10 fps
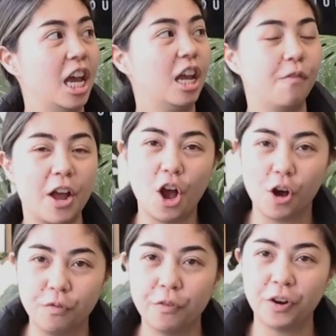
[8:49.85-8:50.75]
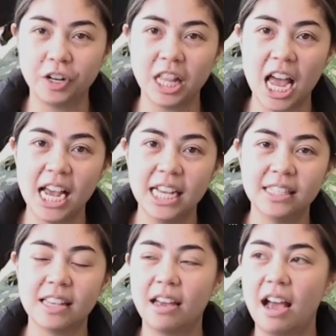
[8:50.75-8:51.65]
if I
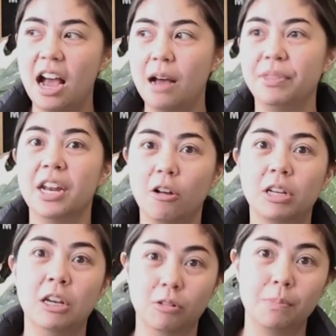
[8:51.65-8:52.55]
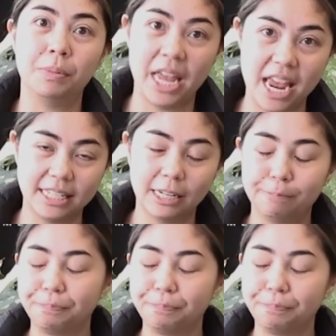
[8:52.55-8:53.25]
over-fertilize, then I'll kill the plant.